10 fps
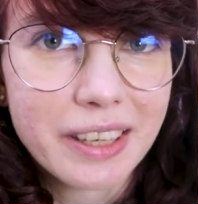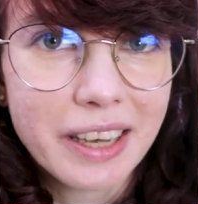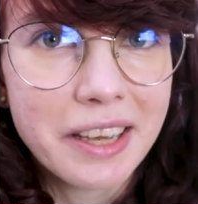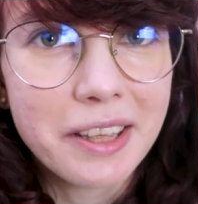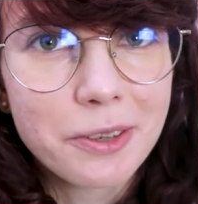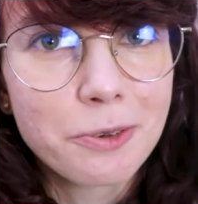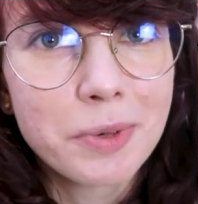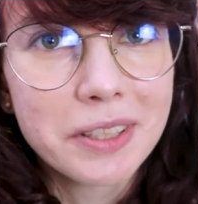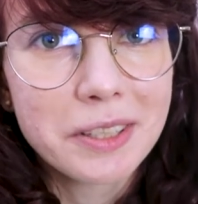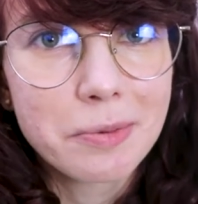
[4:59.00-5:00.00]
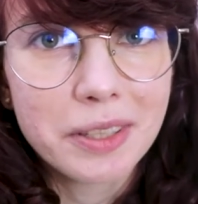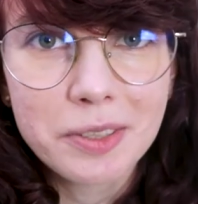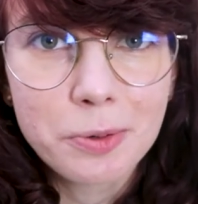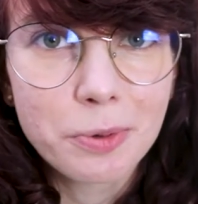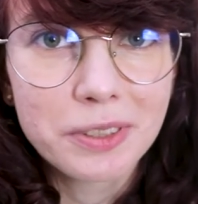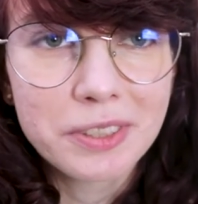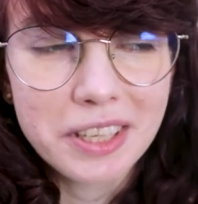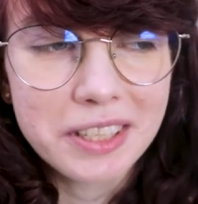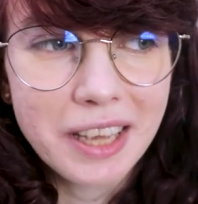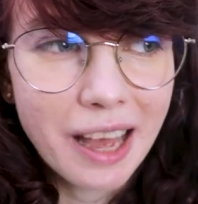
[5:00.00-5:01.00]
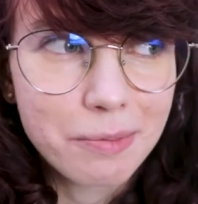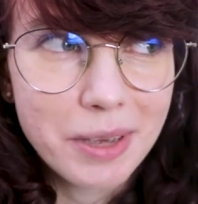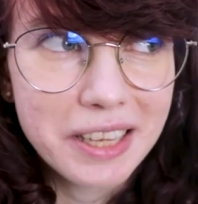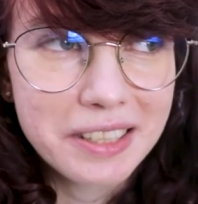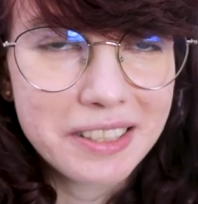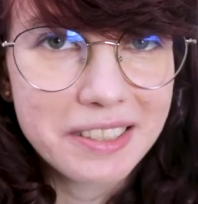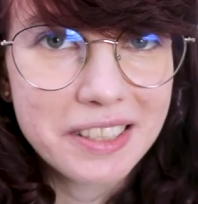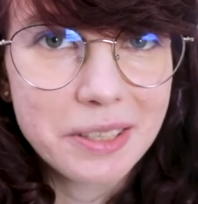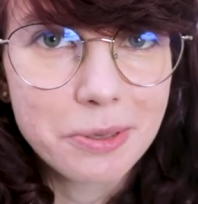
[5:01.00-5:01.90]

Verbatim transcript: I can open it, but she won't just come in. She